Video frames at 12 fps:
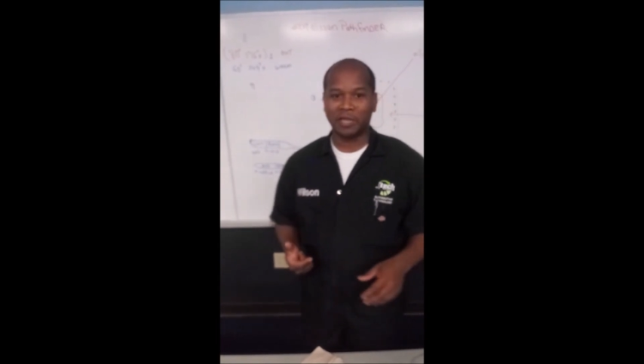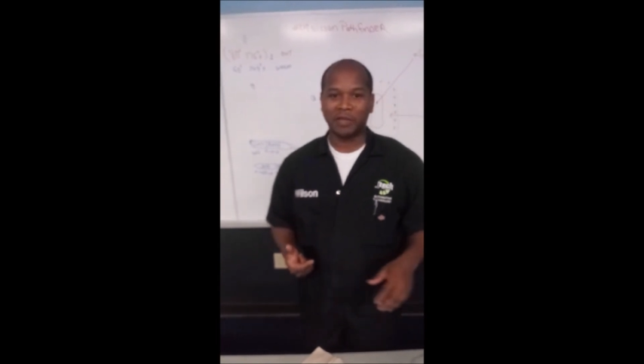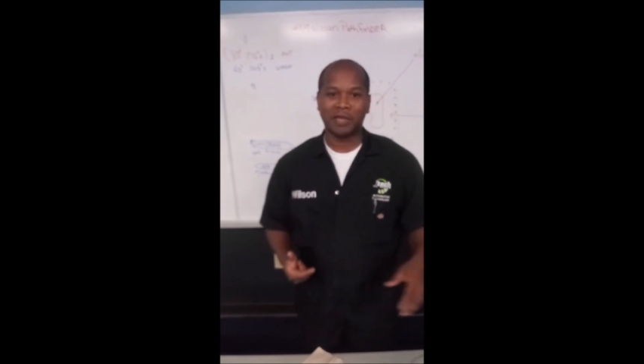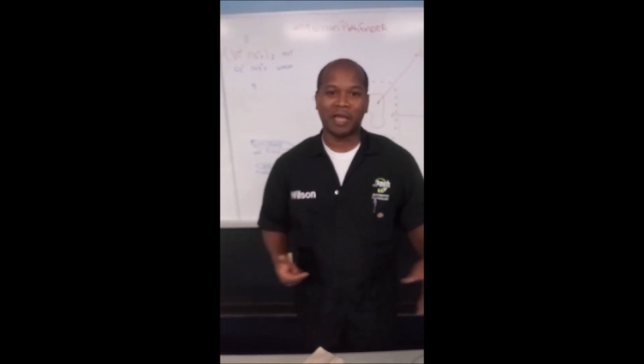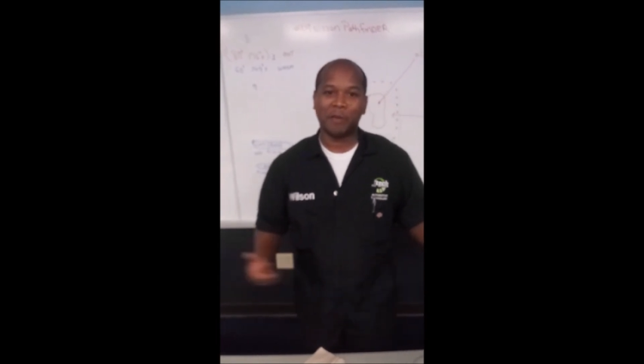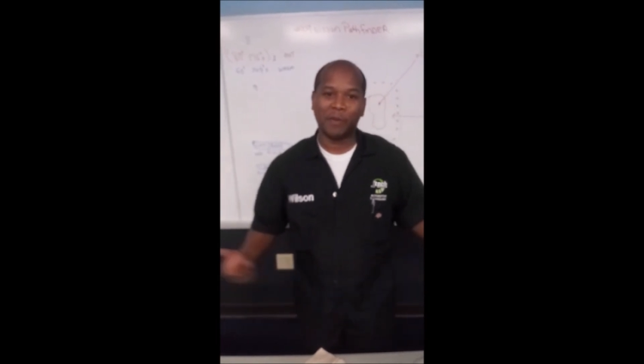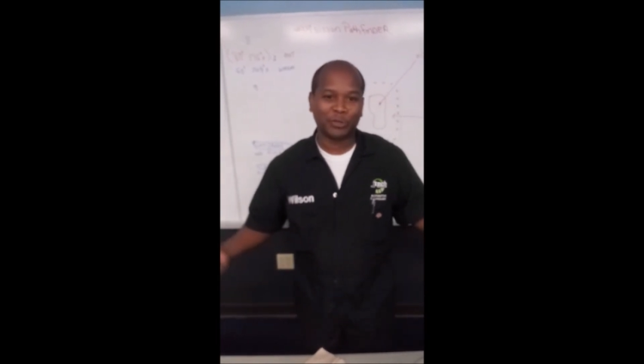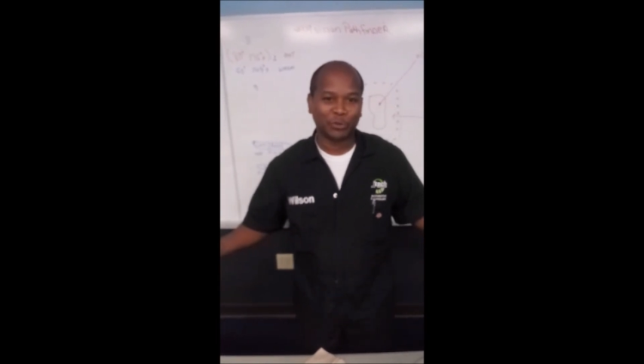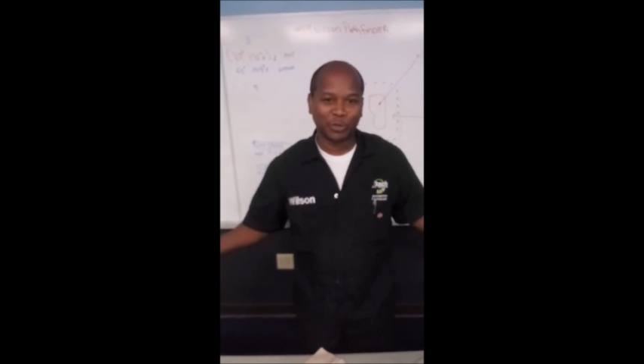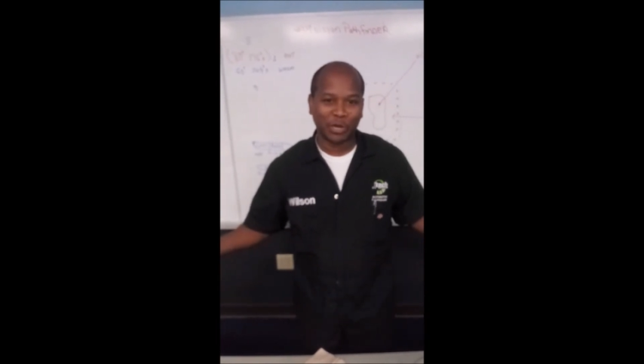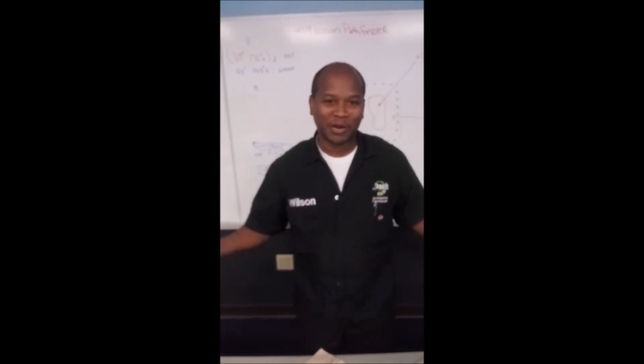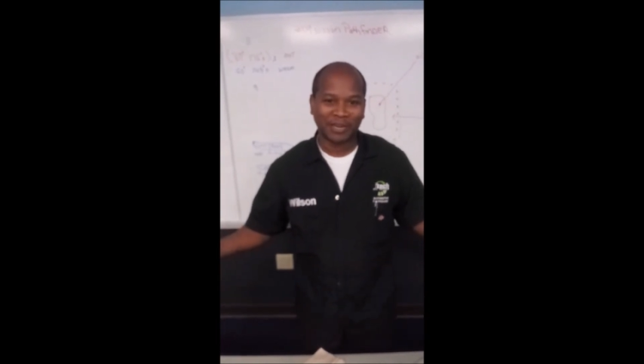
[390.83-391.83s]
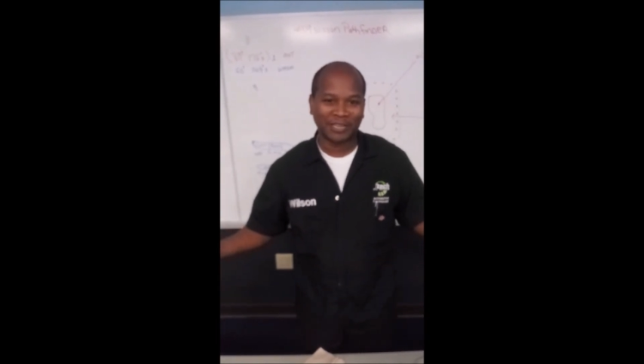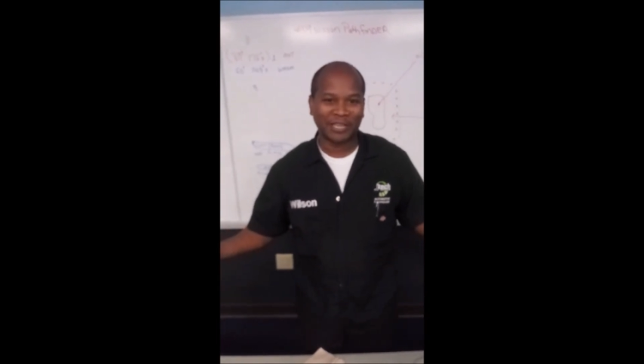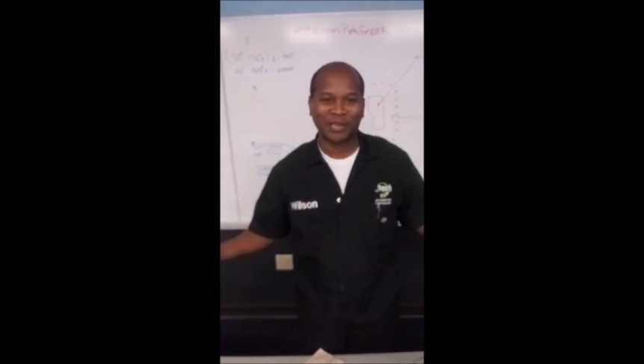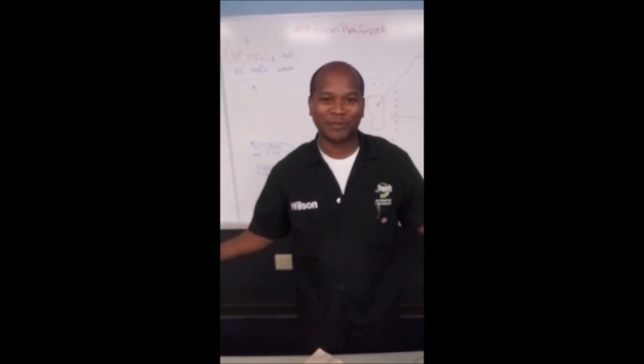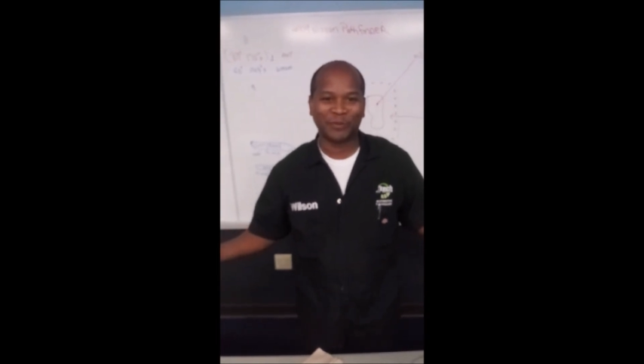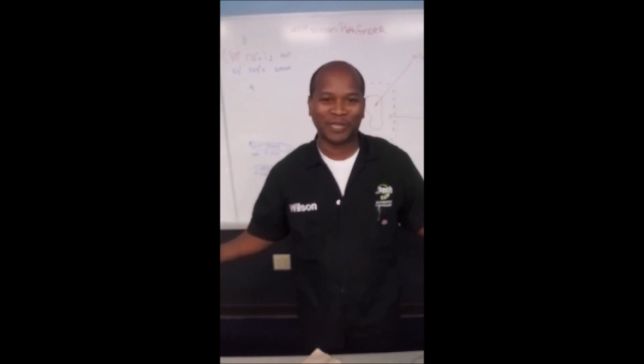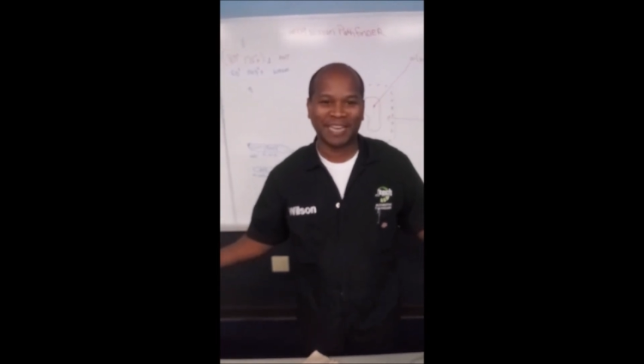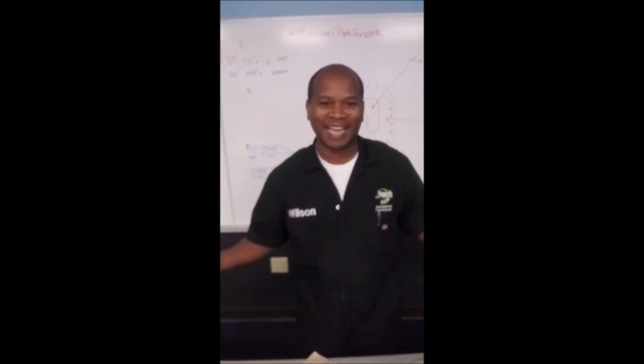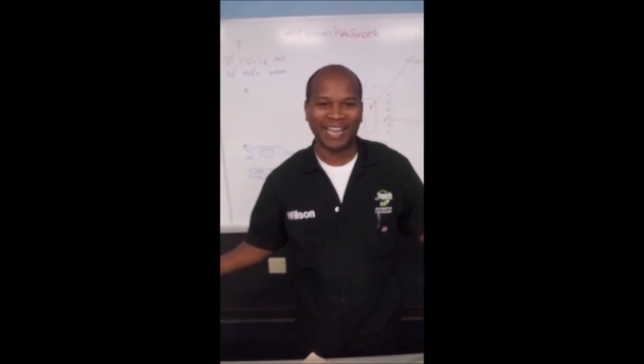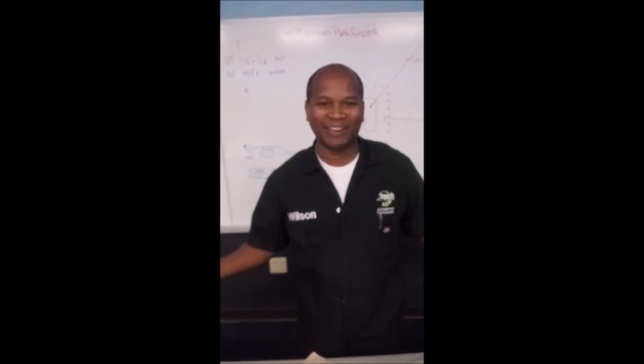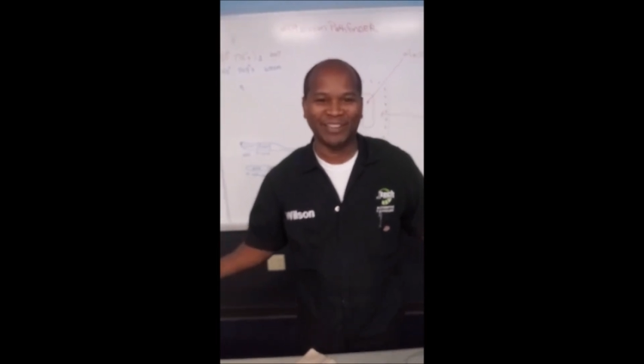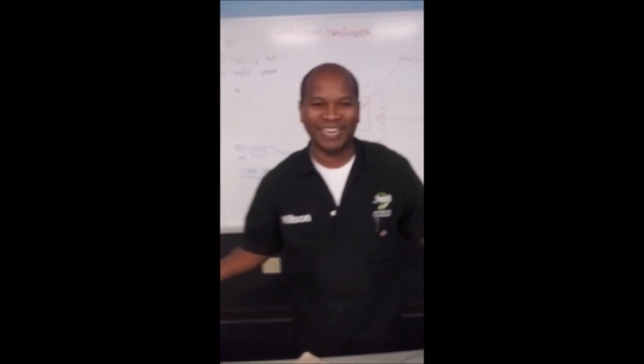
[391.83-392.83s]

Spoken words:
am I too dark? They gotta put the line on?